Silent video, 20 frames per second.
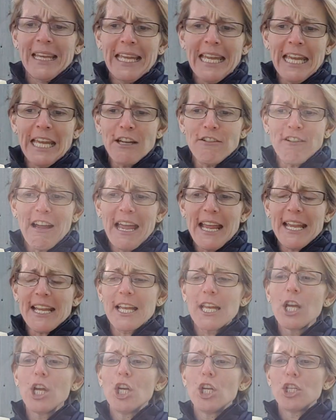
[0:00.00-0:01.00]

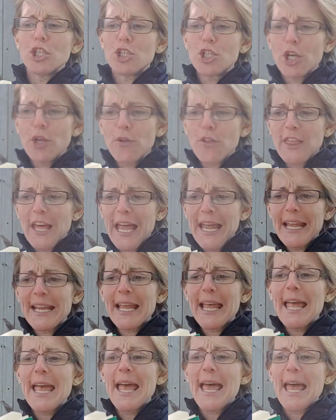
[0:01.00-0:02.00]
earache,
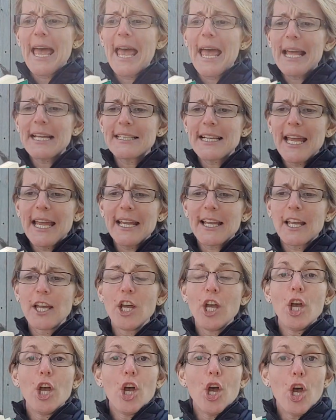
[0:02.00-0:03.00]
toothache, headache,
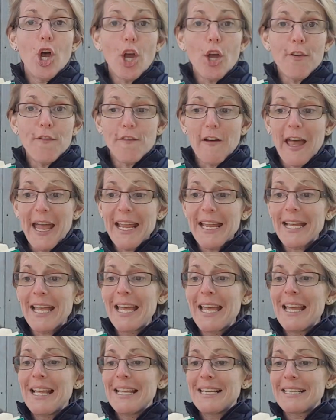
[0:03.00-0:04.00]
hoofache,
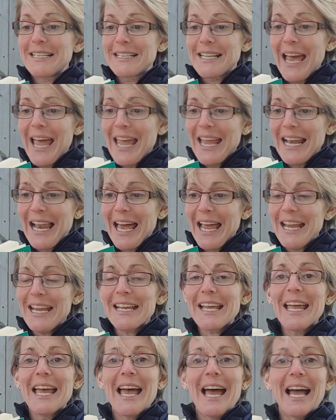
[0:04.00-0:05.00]

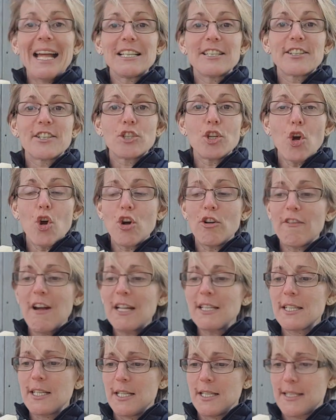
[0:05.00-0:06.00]
tailache and sore
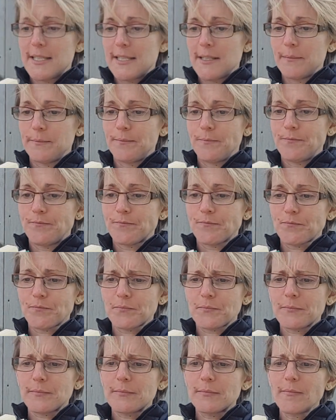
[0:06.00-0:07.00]
udders."
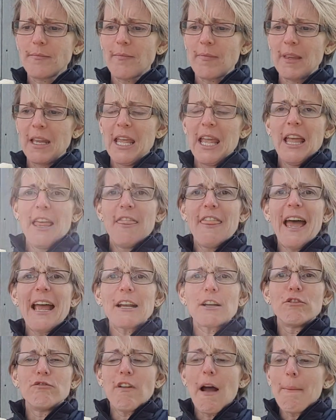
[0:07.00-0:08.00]

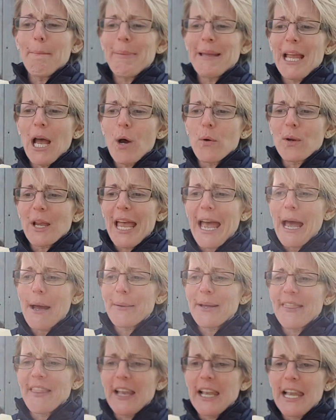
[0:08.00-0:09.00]
"That grumpy old cow
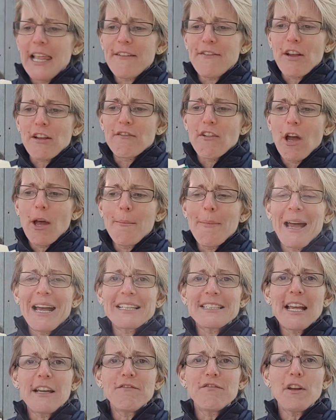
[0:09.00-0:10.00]
in the living room
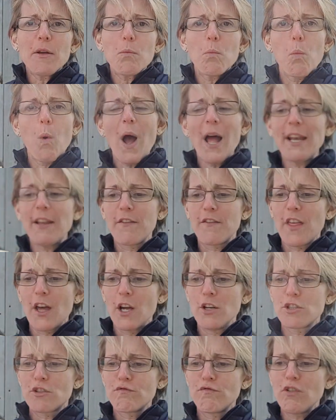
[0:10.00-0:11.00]
has every one of
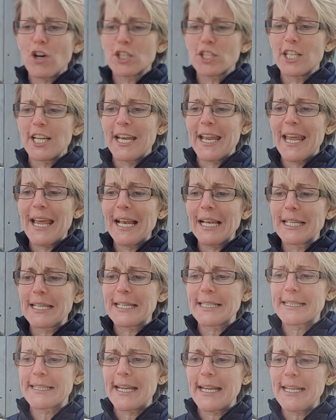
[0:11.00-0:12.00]
those rotten
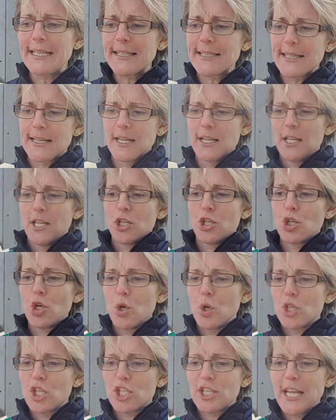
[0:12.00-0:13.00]
illnesses,"
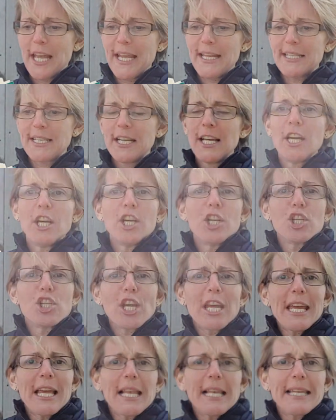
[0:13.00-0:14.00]
George said.
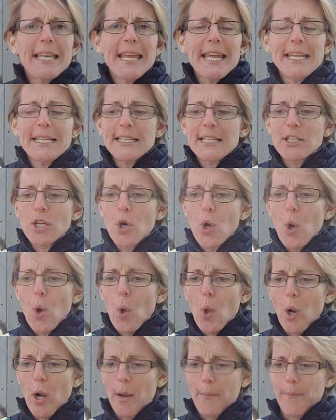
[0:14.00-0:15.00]
"She'll need it
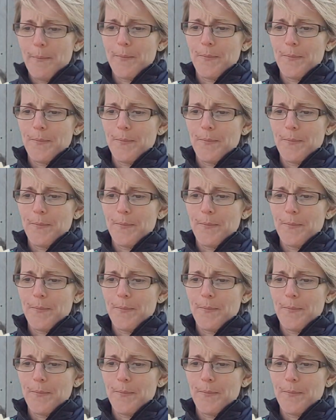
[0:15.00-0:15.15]
all."